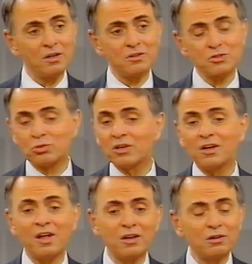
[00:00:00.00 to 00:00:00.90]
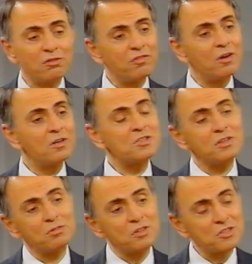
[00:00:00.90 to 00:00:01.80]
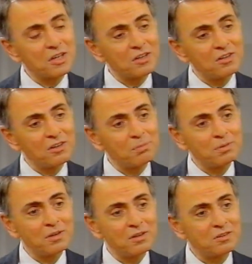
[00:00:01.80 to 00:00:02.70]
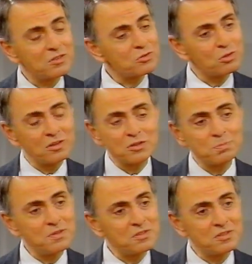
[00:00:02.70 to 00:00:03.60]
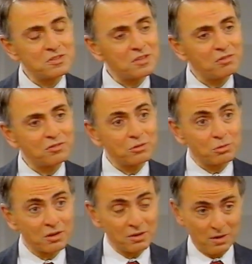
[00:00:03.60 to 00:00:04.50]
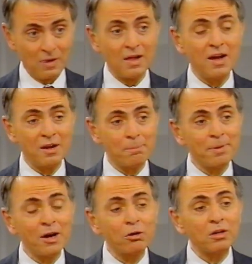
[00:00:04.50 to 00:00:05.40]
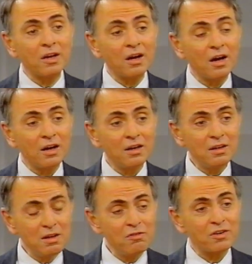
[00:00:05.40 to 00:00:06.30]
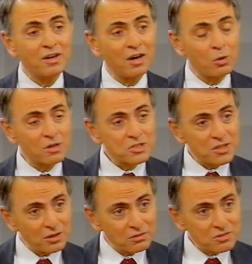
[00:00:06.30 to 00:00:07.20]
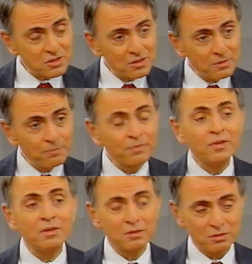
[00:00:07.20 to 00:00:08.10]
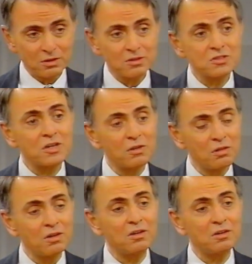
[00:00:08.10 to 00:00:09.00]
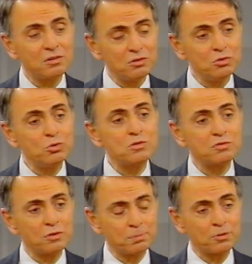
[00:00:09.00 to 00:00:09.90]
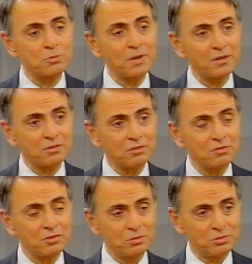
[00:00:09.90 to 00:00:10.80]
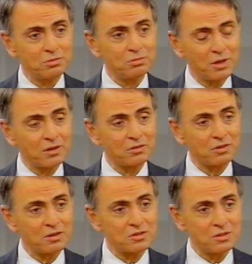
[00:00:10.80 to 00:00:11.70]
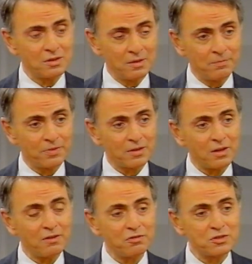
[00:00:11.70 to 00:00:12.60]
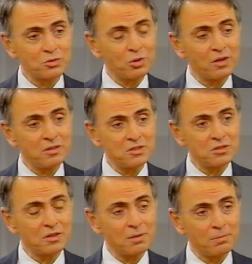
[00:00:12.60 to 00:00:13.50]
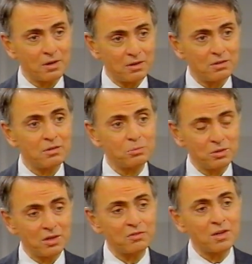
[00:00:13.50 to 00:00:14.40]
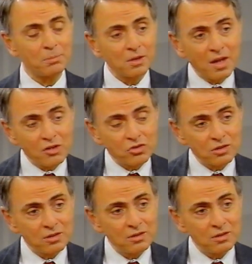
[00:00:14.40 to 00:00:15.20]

destroying an acre of forest every second on the planet, destroying species left and right, and imperiling even ourselves. It's, I think, a useful perspective to recognize that life isn't all that easy to come by, that we have an obligation